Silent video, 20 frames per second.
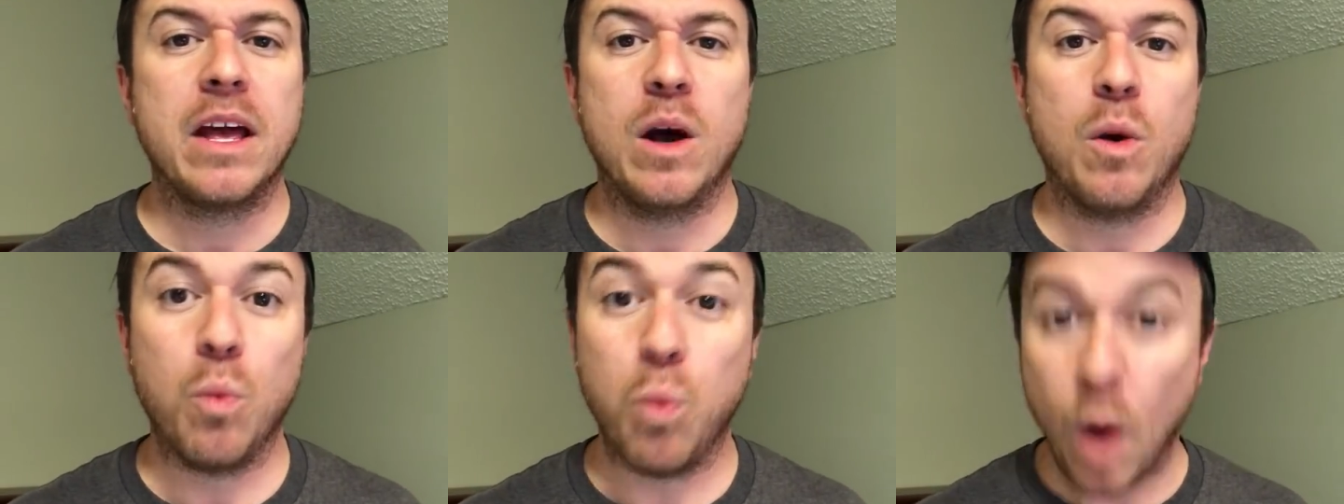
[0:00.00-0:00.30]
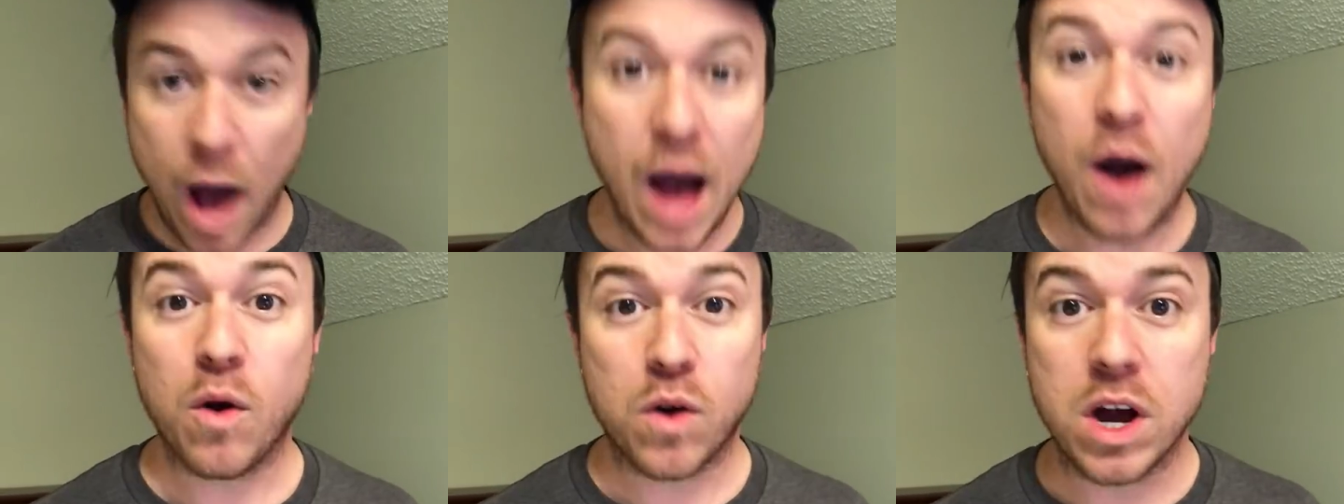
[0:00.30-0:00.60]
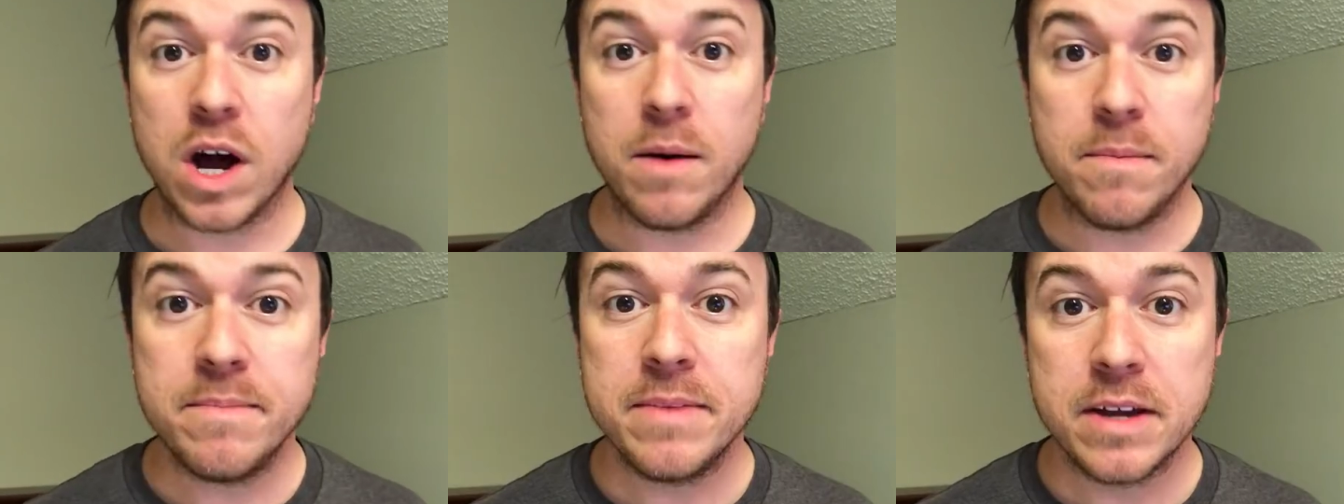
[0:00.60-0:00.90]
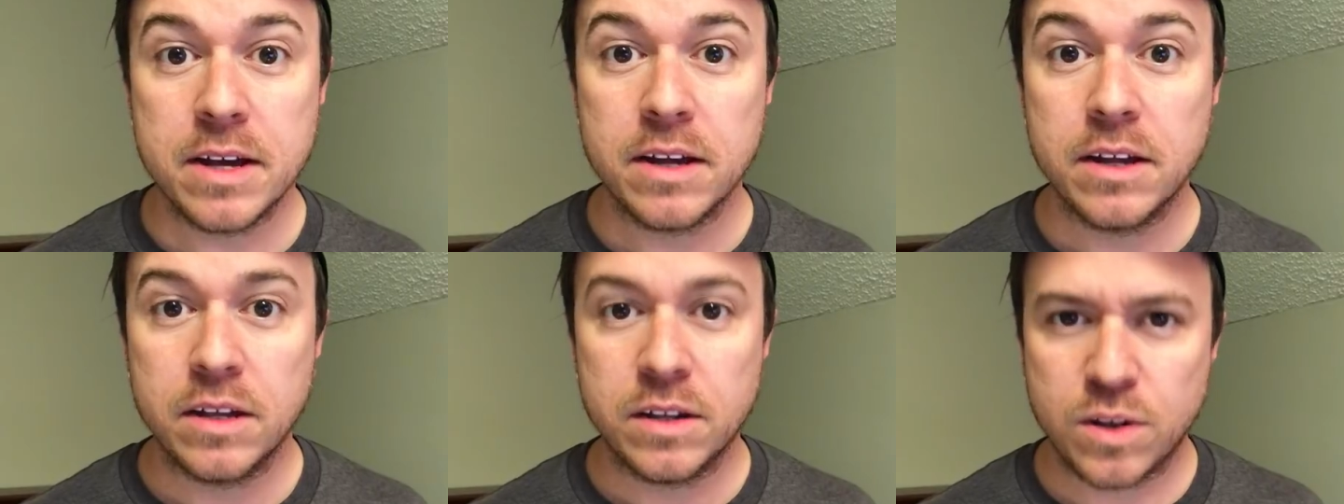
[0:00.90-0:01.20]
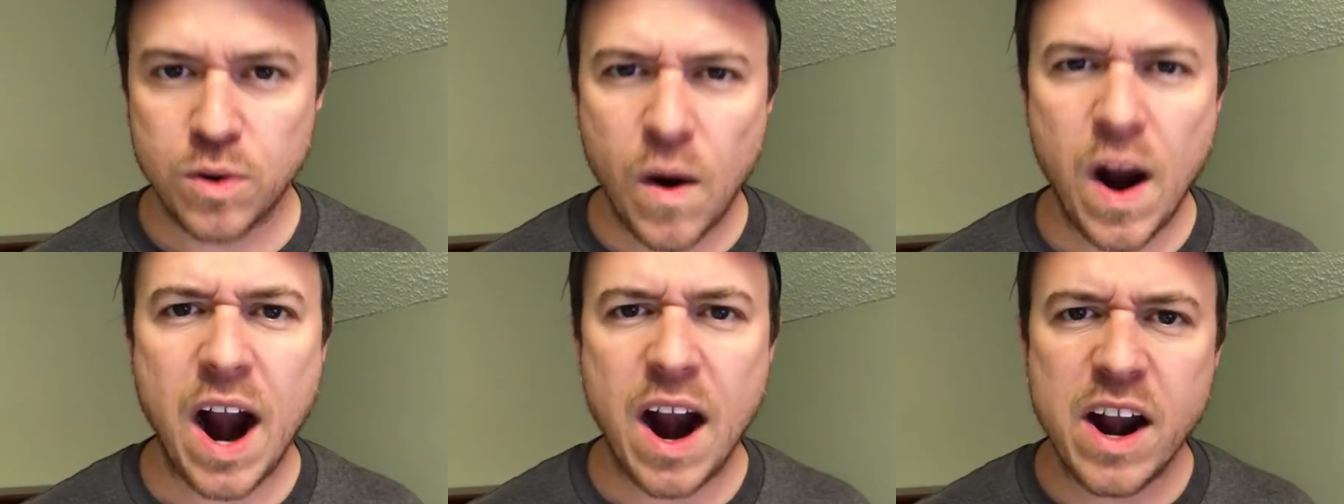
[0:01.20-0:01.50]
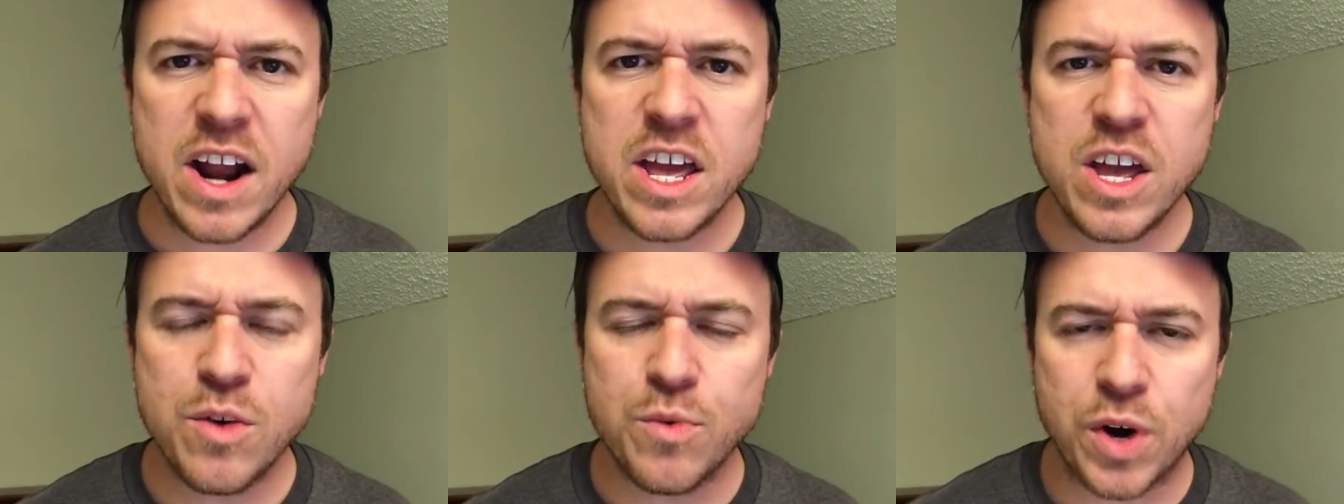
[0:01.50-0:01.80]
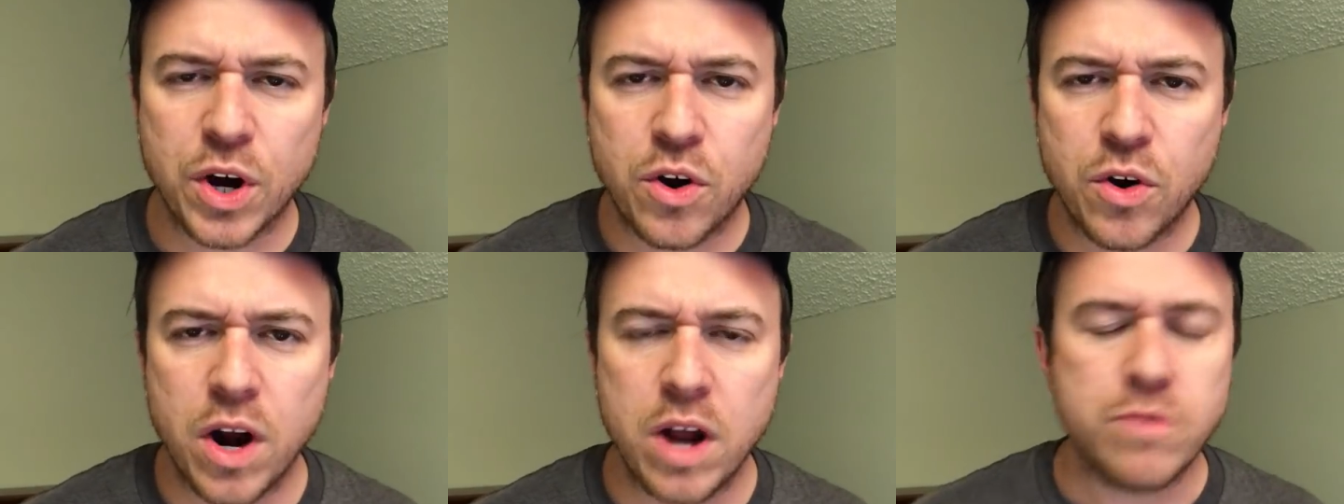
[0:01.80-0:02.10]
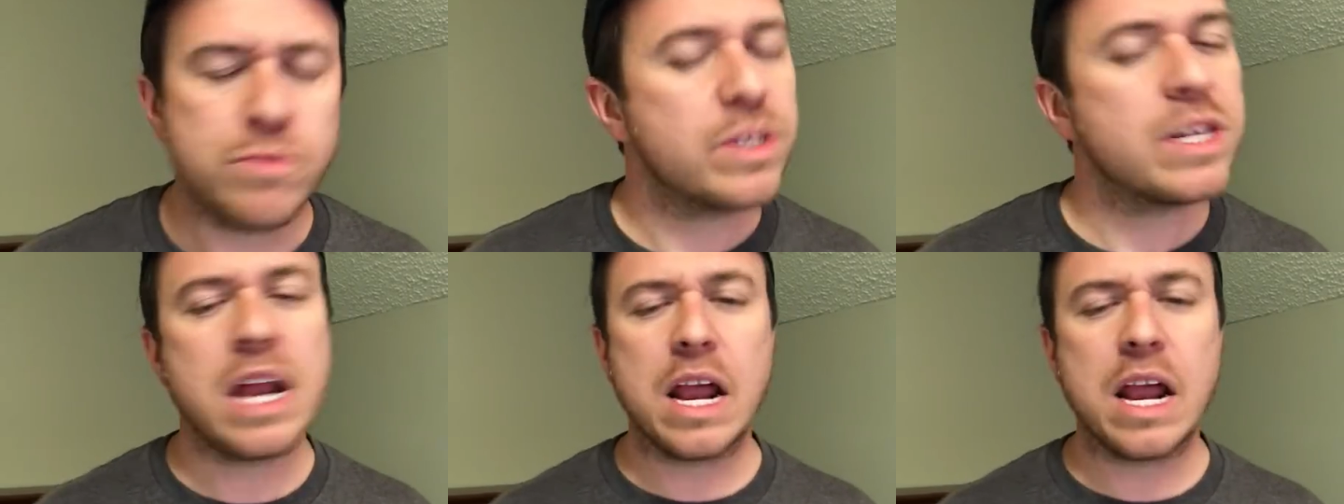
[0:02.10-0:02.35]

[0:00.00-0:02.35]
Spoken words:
welcome to our new recruits.